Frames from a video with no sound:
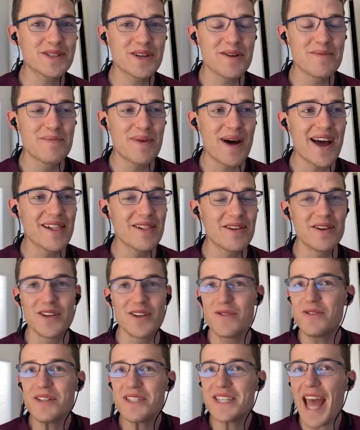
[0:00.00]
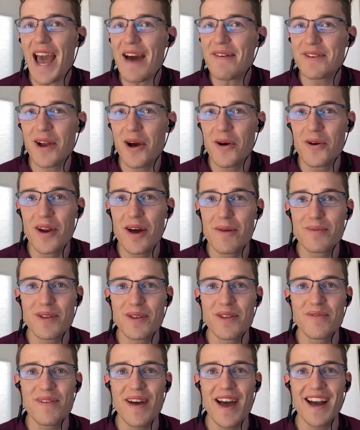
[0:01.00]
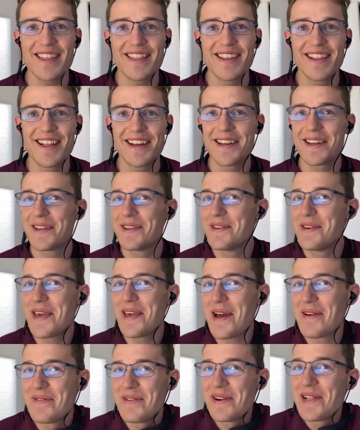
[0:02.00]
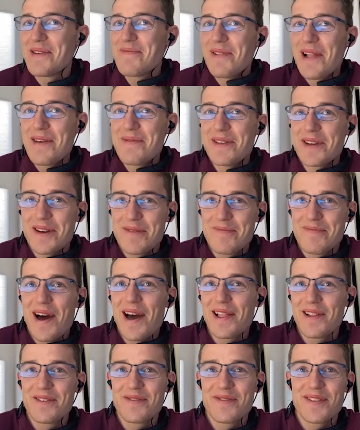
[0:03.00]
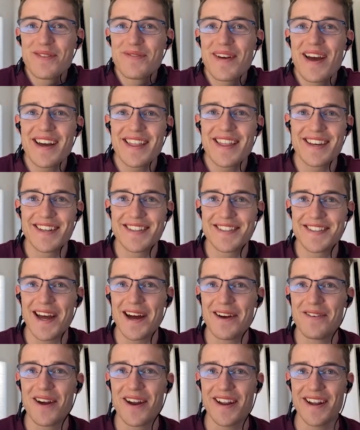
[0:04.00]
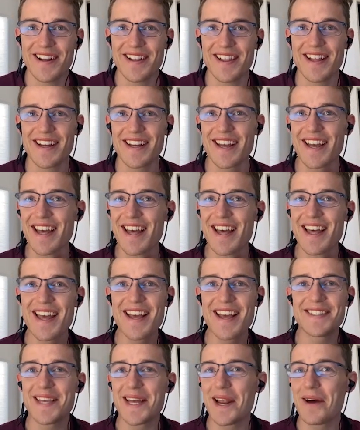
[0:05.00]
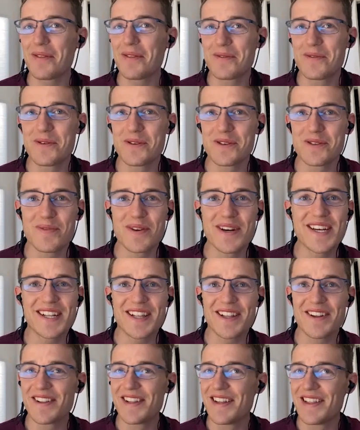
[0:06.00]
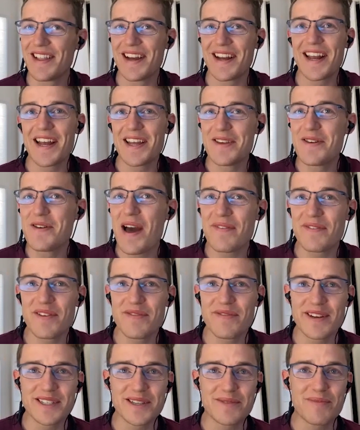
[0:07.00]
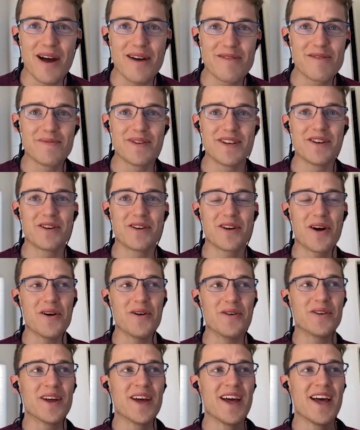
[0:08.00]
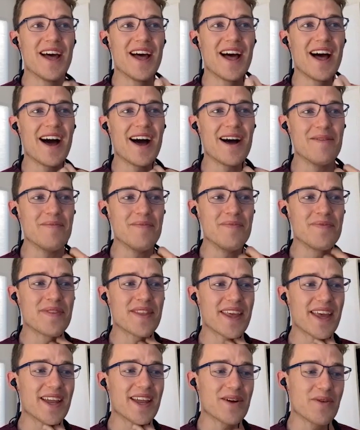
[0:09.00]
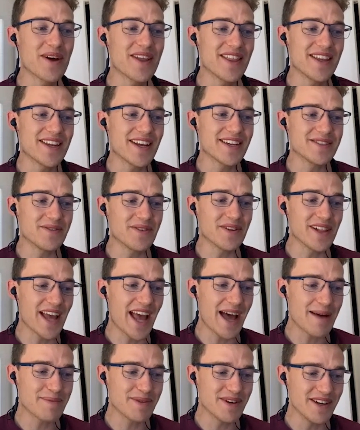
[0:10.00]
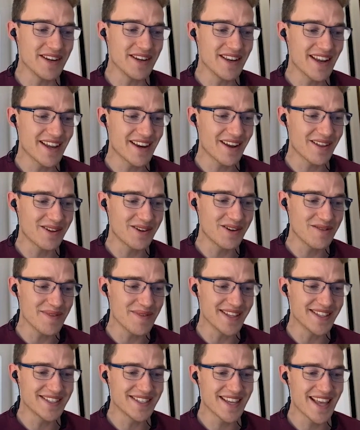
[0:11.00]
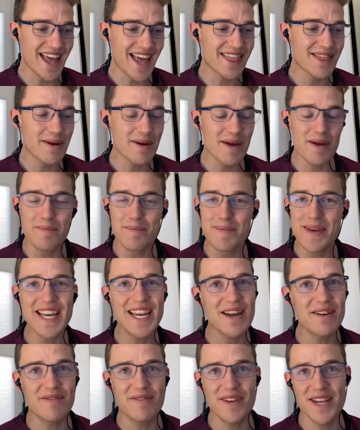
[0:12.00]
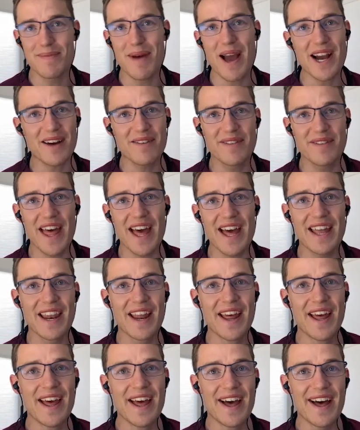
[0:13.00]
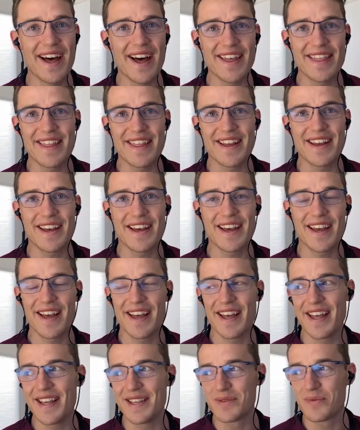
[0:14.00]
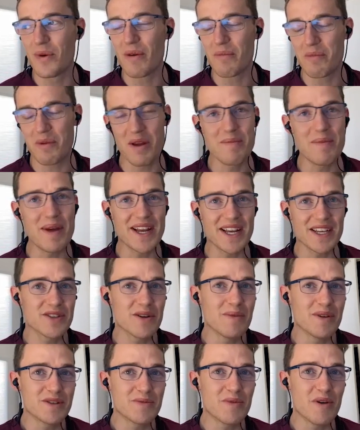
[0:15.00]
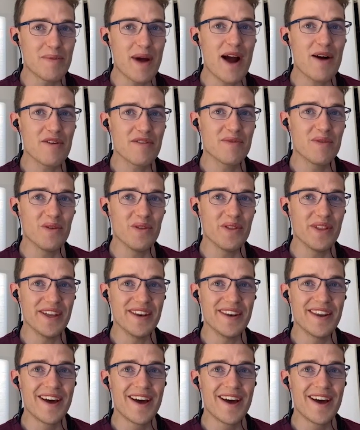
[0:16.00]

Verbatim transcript: the compiler you just have to own up to the fact that like you can't really blame the compiler for the fact that it's not running like it set mm-hmm. out the rules pretty clearly. Like you have to fix a problem in your code um, in a way that doesn't really happen in, in other domains. And the immediate feedback of that, I think, is what can make it so much more powerful than